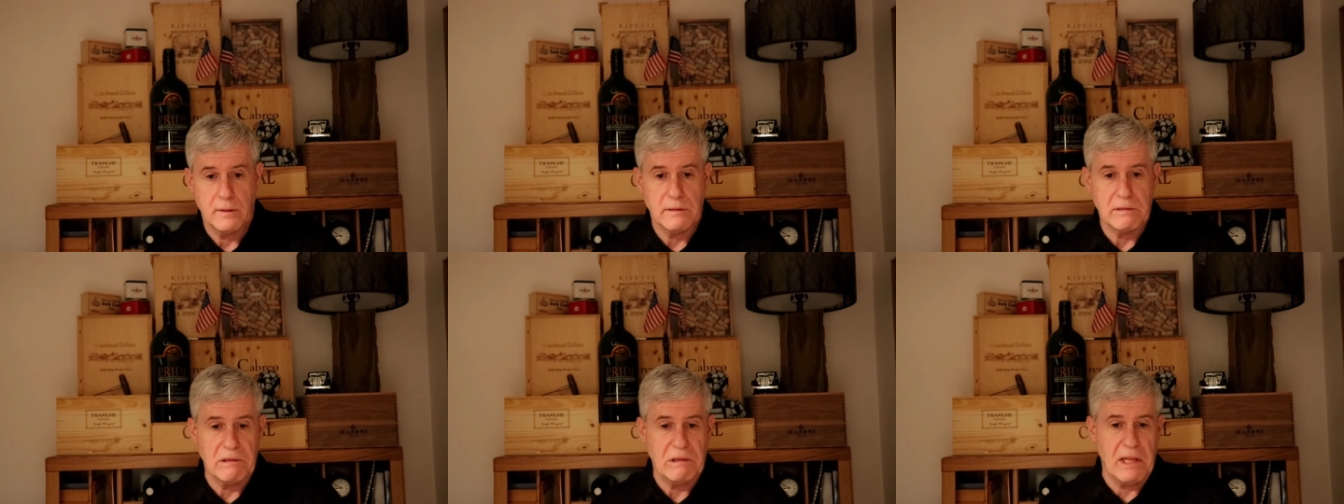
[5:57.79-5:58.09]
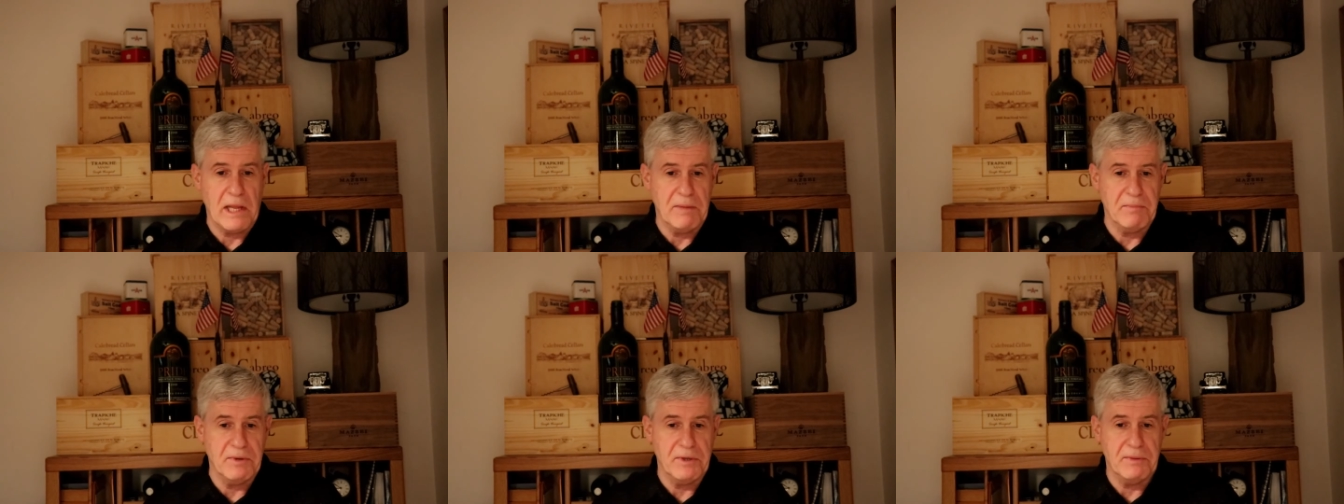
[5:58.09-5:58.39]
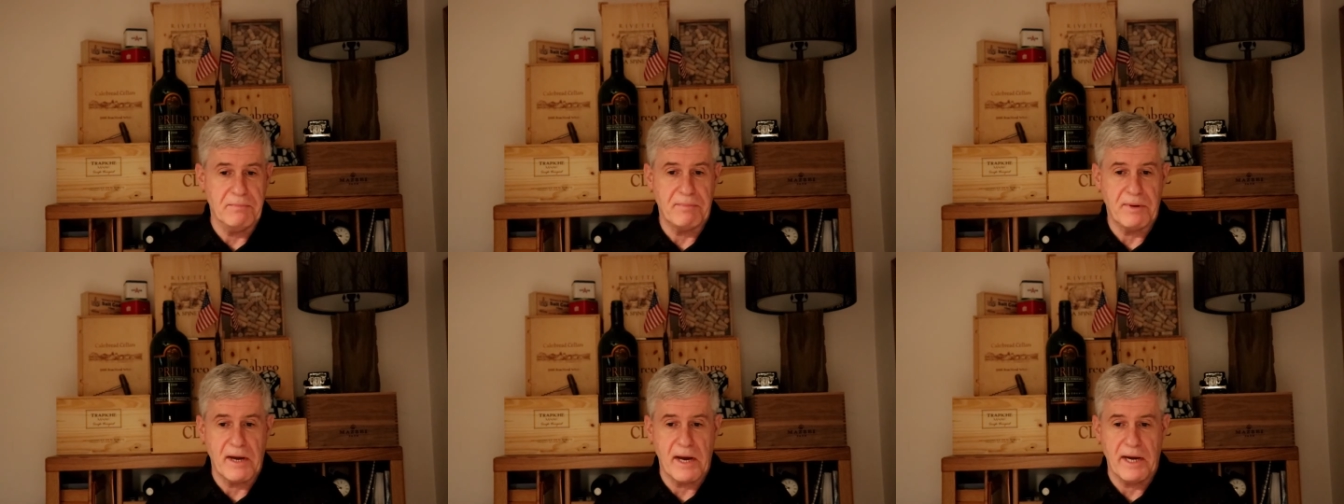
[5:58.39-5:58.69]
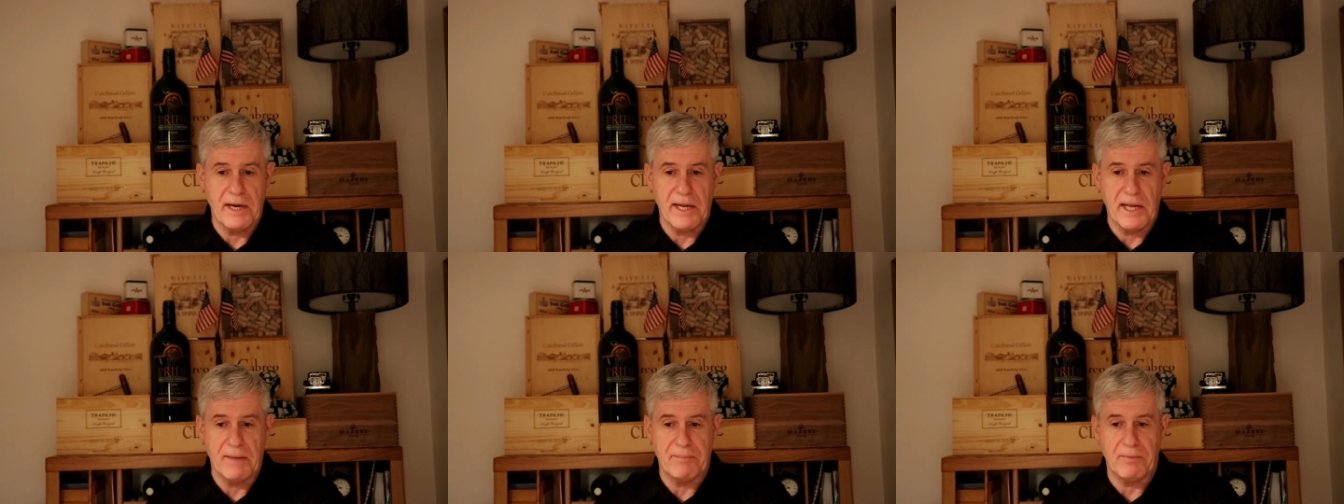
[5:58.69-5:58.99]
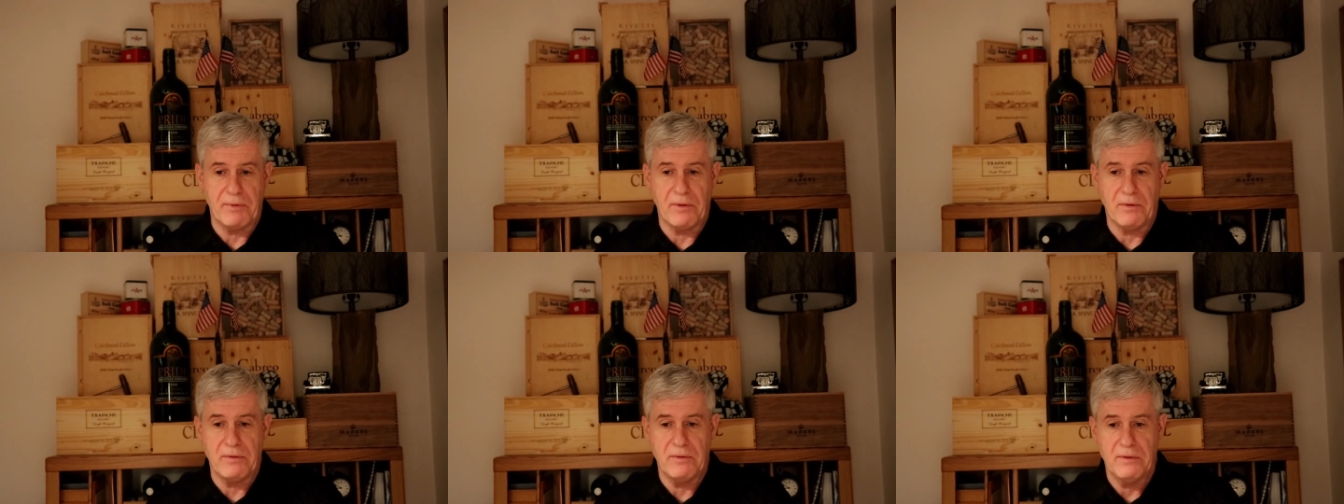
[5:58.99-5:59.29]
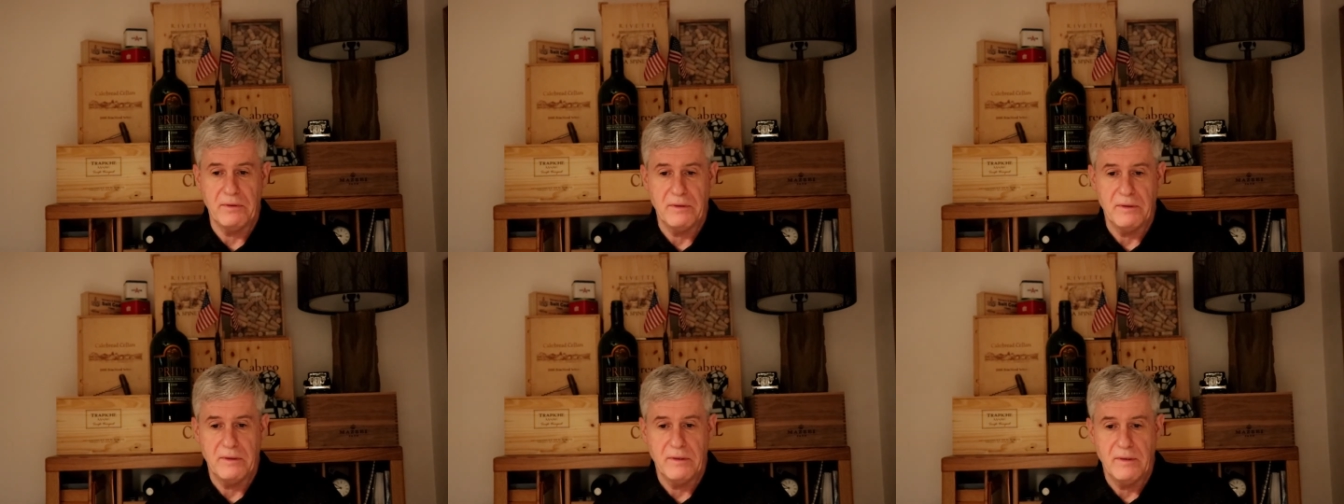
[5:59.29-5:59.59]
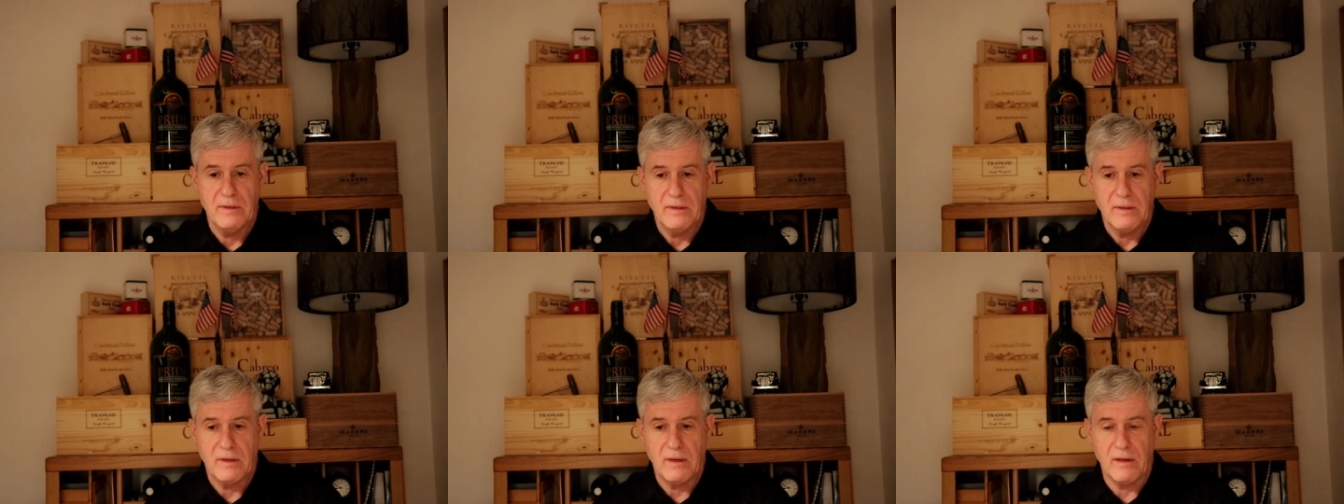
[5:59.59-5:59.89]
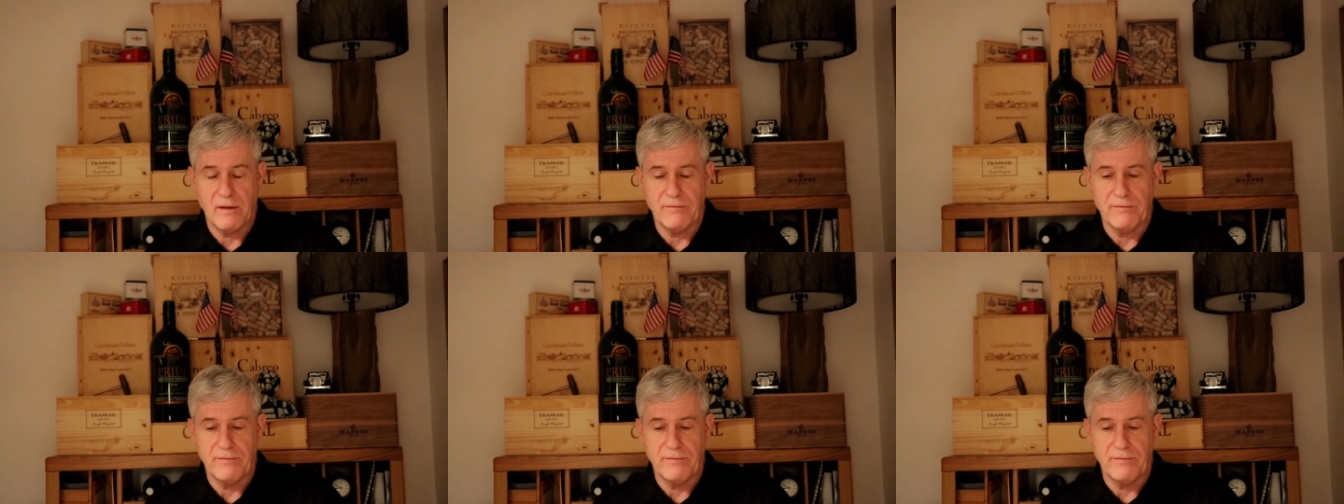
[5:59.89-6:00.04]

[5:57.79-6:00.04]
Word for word: lemon, pineapple, uh,